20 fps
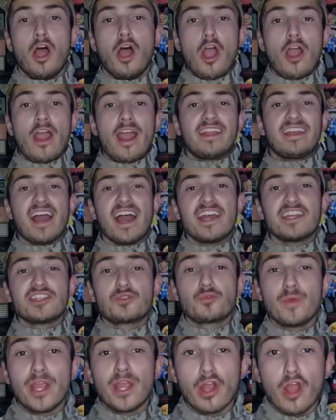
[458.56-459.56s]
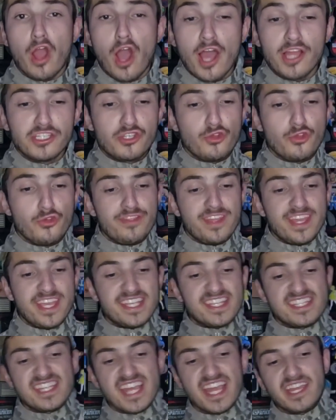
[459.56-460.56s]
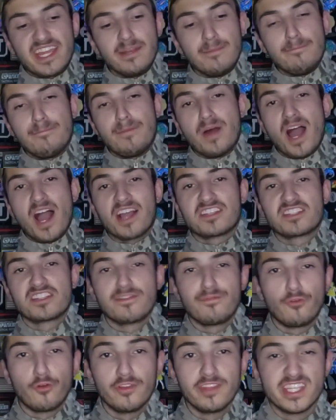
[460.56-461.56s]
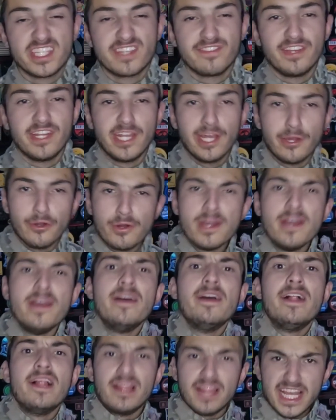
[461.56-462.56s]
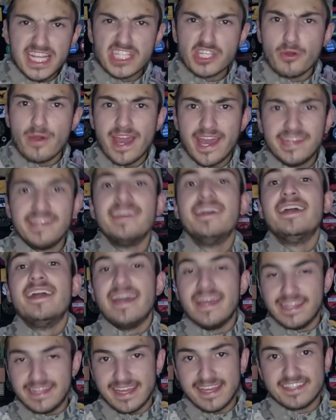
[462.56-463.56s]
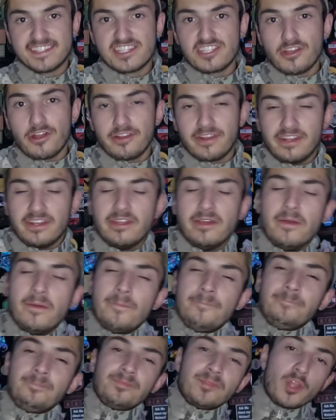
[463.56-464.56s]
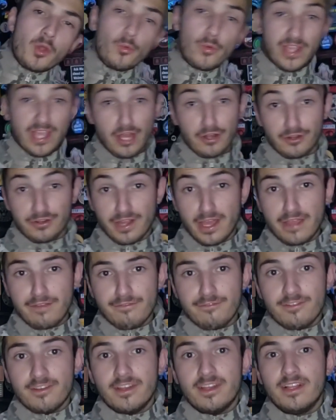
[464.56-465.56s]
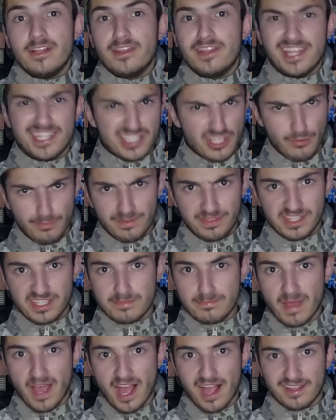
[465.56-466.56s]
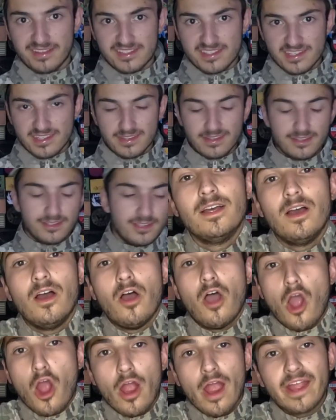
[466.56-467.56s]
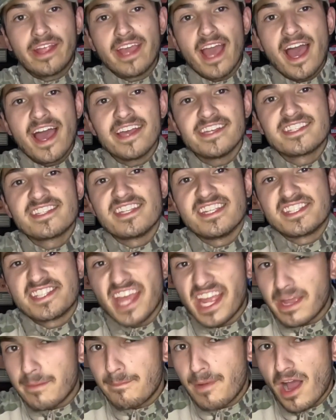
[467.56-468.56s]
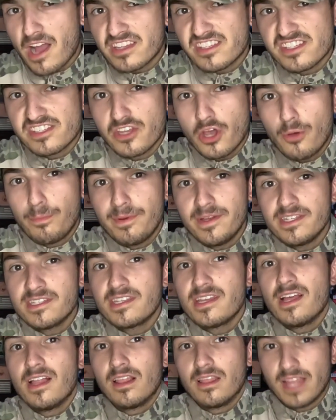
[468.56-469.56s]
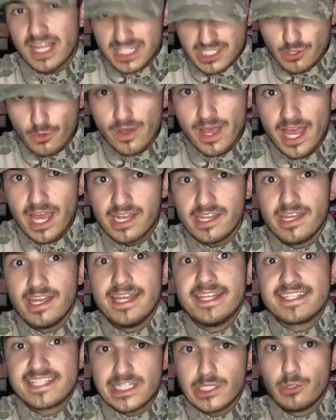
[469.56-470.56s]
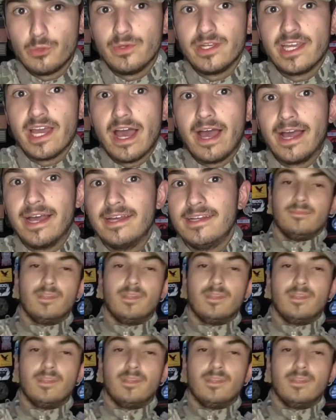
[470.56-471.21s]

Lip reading: Alright guys, we are on to the second box for this video. Let's go ahead and get started. We got our knife. Let's open this box. Alright guys, the second box is opened. Let's go ahead and see what we got.